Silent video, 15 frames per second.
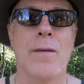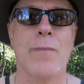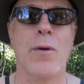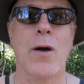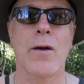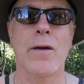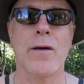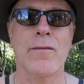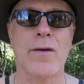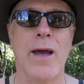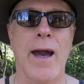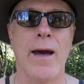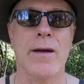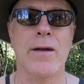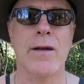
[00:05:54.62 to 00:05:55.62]
part of
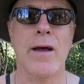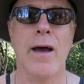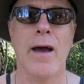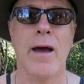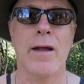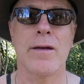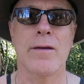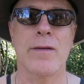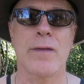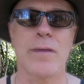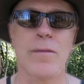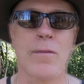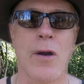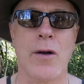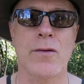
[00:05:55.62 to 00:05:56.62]
Canada and
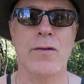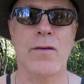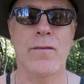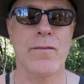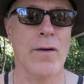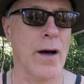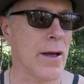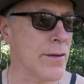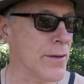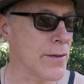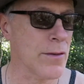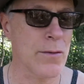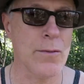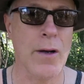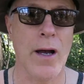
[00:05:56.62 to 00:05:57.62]
parts of uh, the
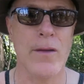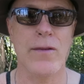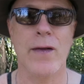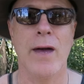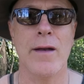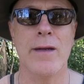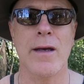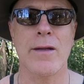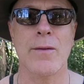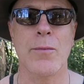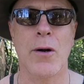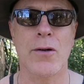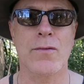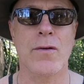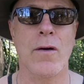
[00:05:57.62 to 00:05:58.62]
US and the other
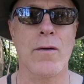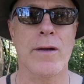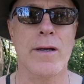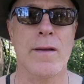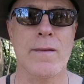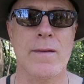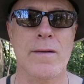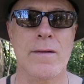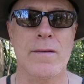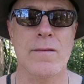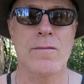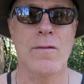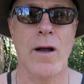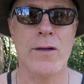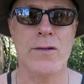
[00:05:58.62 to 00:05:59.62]
parts going into
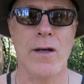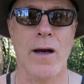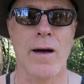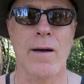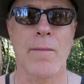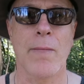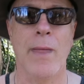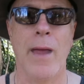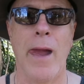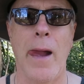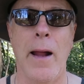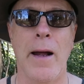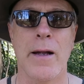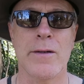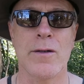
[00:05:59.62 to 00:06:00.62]
Russia
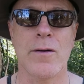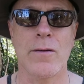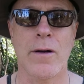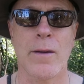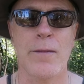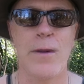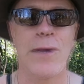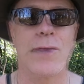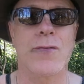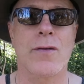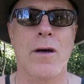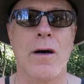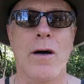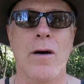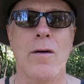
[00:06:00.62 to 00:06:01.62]
and Europe.
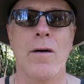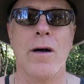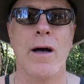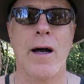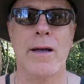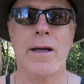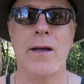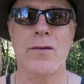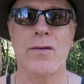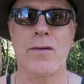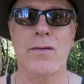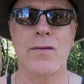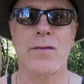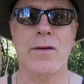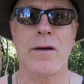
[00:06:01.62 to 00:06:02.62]
So I guess
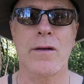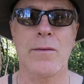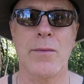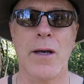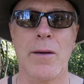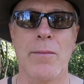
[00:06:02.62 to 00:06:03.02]
this is going to be